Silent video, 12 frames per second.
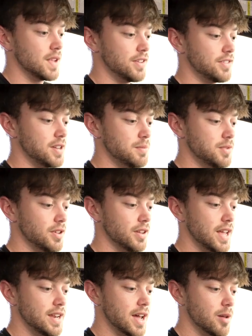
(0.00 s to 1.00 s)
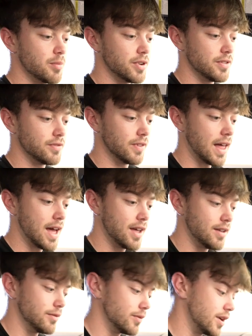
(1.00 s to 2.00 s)
it seemed to lay down pretty flat
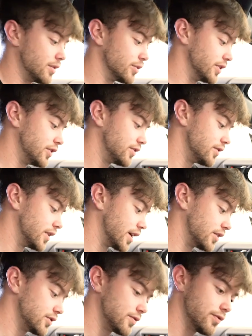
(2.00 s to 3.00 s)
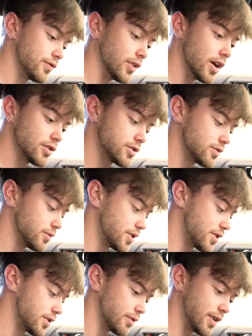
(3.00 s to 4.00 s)
and really like flush
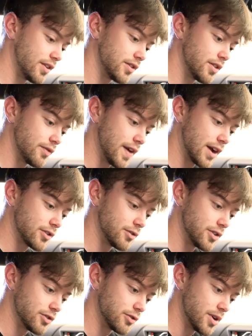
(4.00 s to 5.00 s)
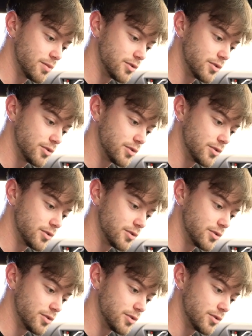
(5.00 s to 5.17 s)
with the rest of the factory trim,